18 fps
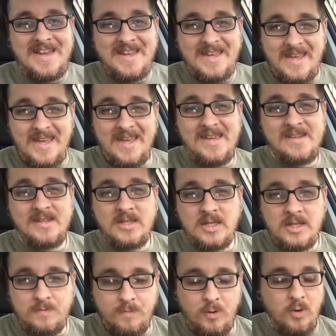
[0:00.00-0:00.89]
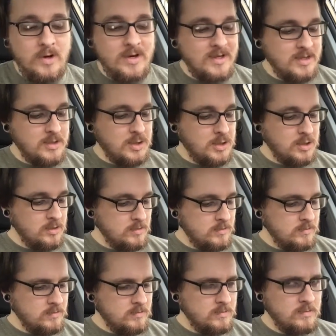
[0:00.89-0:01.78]
Kia Sportage
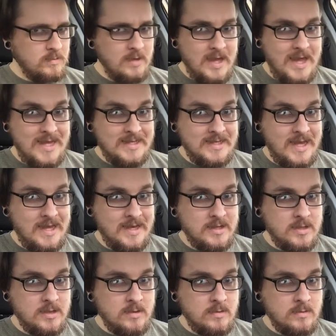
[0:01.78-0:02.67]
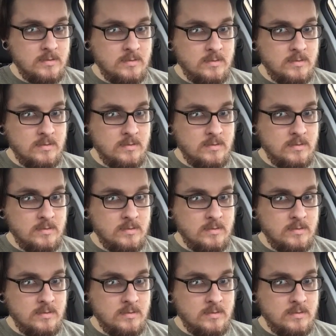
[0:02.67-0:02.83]
SX.